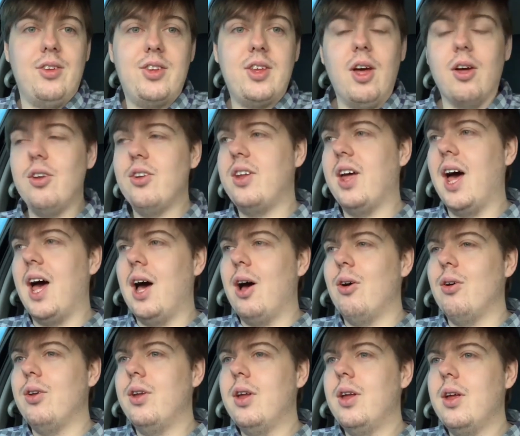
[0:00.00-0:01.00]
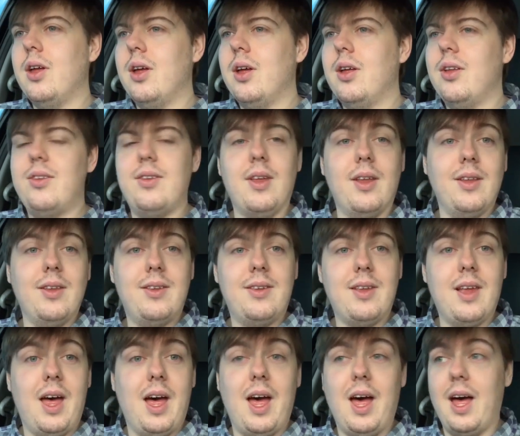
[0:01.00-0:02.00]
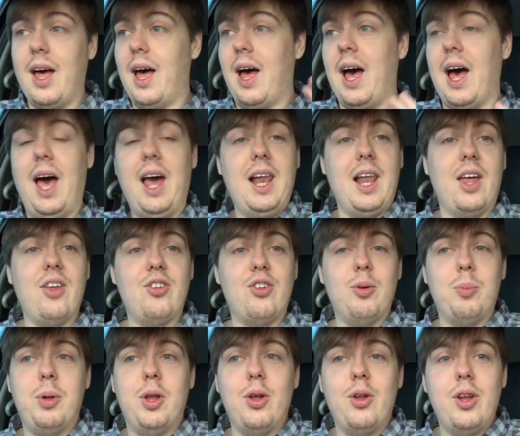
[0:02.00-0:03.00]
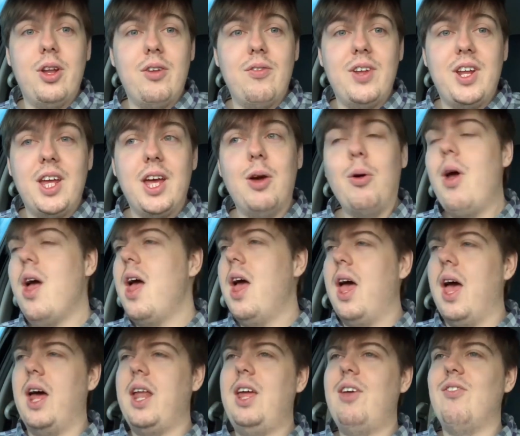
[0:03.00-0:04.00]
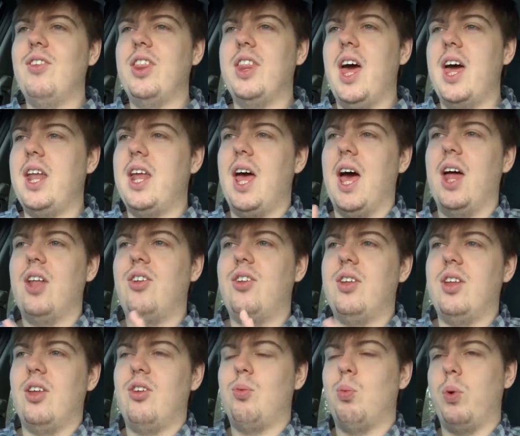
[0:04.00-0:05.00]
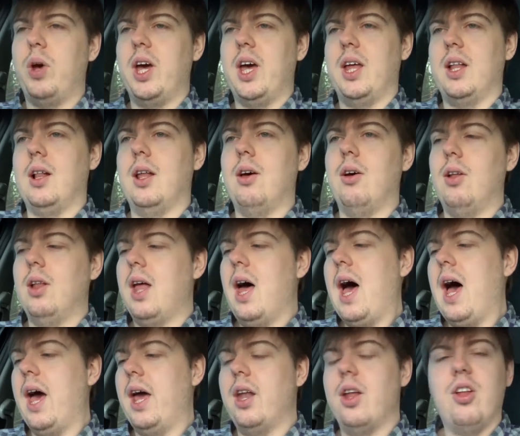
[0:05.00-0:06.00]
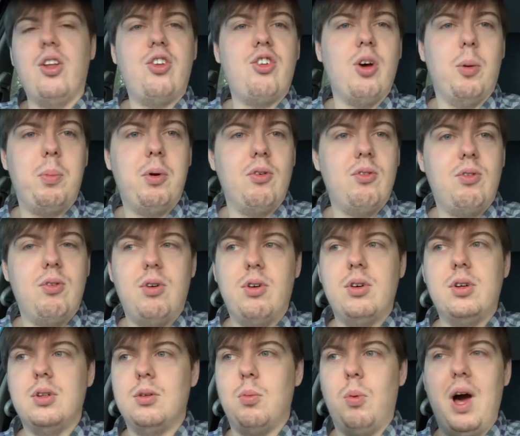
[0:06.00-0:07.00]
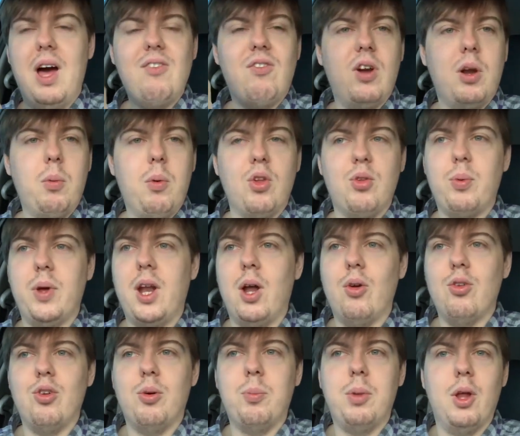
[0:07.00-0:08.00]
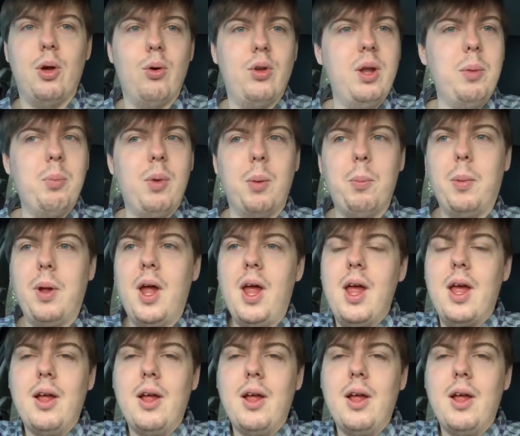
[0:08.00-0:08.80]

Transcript: has gone down since I last uploaded a video. And even then, it had this weird little line at the top of whatever it was when I was uploading. But